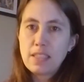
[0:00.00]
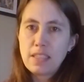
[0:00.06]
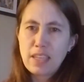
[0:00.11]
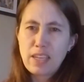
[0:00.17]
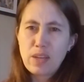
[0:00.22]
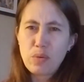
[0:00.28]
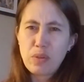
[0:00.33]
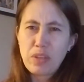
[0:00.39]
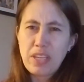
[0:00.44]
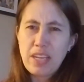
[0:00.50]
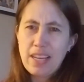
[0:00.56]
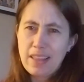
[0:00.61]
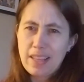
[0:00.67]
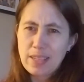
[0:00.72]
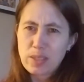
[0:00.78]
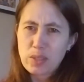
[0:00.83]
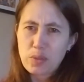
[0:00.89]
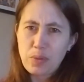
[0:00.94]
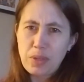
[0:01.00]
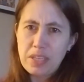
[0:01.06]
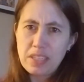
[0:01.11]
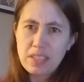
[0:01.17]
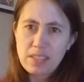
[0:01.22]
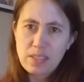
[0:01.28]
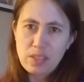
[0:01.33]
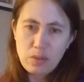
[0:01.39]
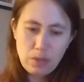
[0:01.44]
it really had that
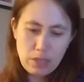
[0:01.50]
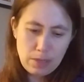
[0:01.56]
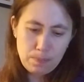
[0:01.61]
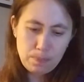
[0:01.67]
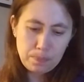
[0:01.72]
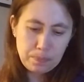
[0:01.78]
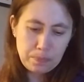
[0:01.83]
sweetness to it.